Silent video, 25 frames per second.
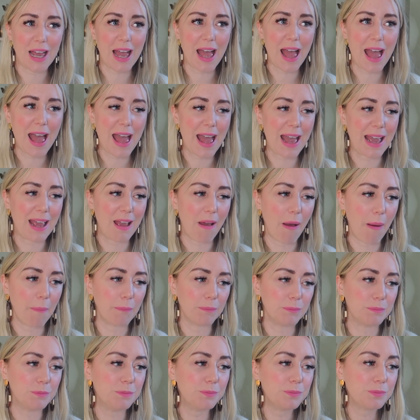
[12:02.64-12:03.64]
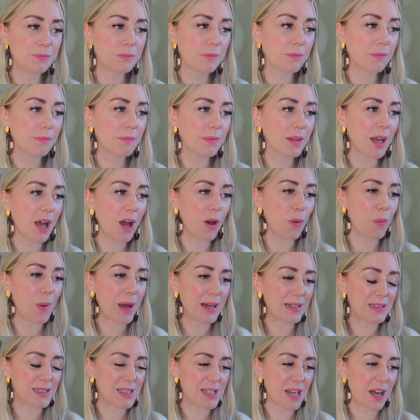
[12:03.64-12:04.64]
get a
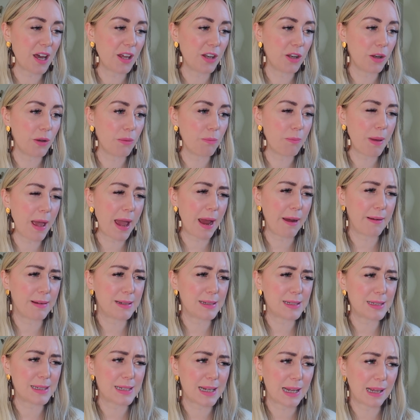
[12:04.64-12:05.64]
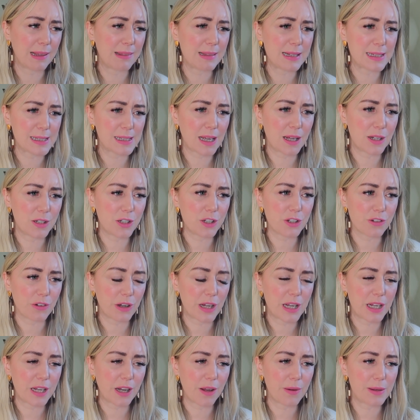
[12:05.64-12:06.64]
well done, and parenting in this
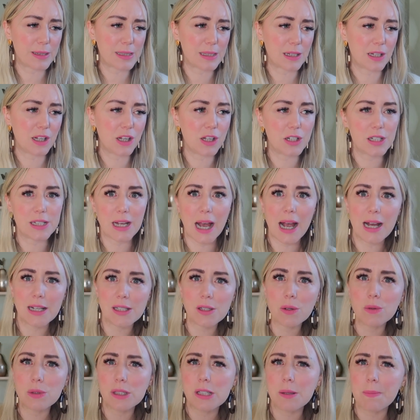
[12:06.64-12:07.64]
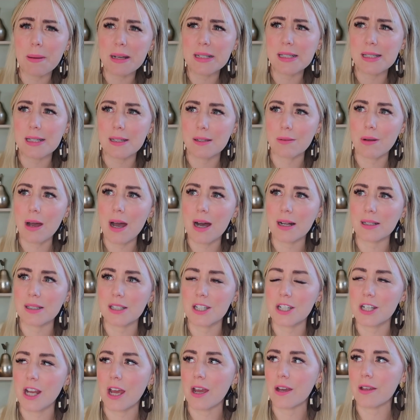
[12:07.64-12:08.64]
country, you know, isn't looked at as, oh, it's the best in the
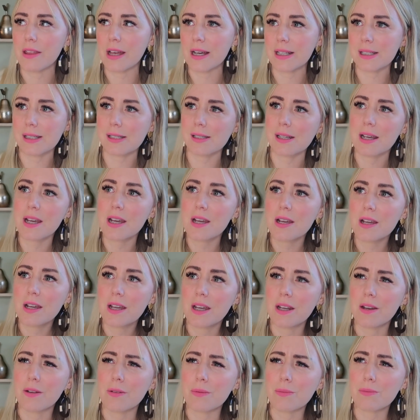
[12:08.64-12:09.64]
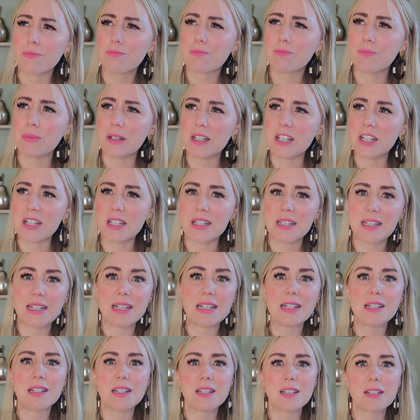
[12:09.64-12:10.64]
world, you know. That's, you know, we just
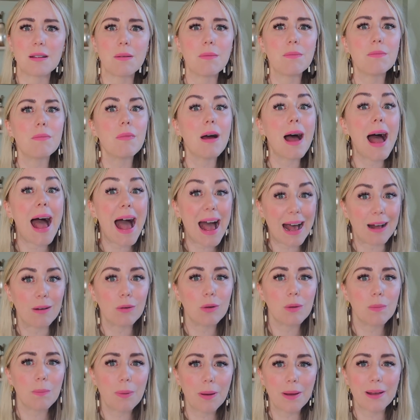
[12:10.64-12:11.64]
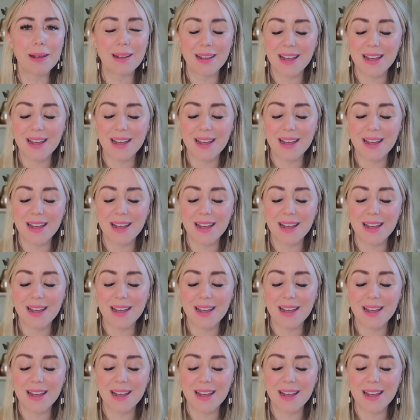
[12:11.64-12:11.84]
need some help.